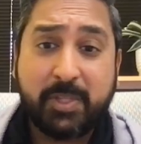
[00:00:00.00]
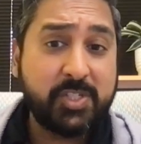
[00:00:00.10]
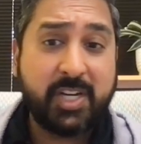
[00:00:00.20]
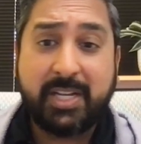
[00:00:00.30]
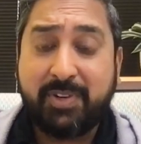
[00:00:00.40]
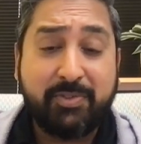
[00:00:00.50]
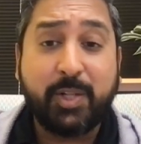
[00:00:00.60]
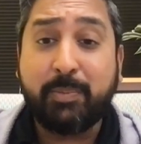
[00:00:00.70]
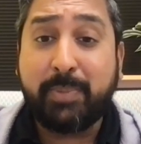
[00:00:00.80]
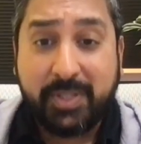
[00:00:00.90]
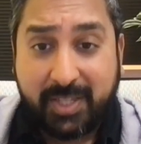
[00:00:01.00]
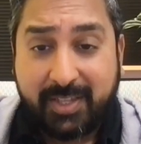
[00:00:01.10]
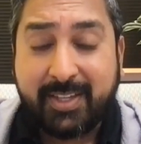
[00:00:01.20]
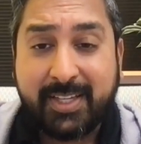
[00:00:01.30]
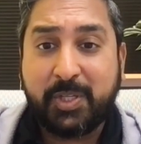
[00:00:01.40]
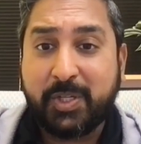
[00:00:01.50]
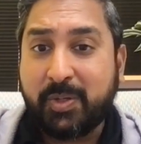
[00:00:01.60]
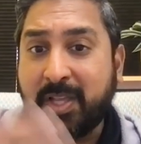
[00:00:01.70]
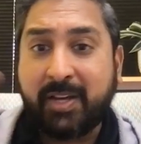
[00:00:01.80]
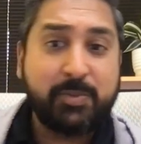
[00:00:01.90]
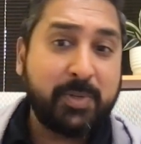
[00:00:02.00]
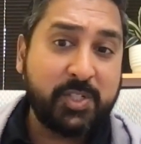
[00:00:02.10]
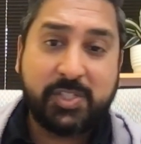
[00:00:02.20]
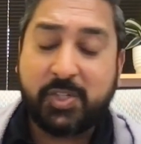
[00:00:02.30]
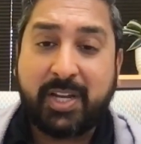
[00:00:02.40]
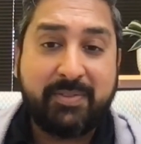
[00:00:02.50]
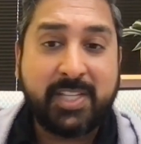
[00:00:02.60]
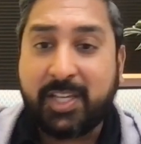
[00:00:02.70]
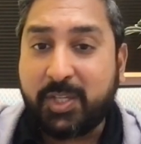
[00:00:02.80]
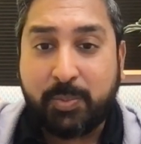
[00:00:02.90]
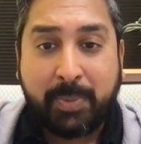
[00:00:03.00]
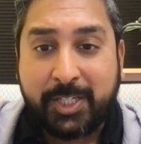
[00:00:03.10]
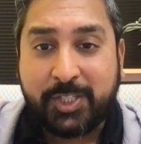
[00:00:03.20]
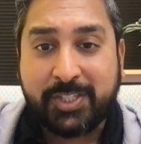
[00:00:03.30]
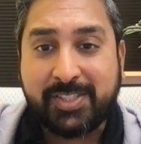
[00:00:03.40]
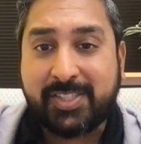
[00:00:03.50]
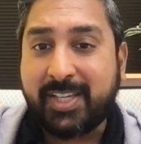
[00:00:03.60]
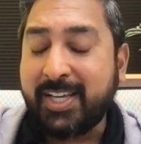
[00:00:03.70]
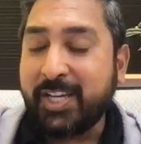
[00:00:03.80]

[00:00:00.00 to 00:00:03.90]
there's not even availability. A lot of specialists are not even taking new patients.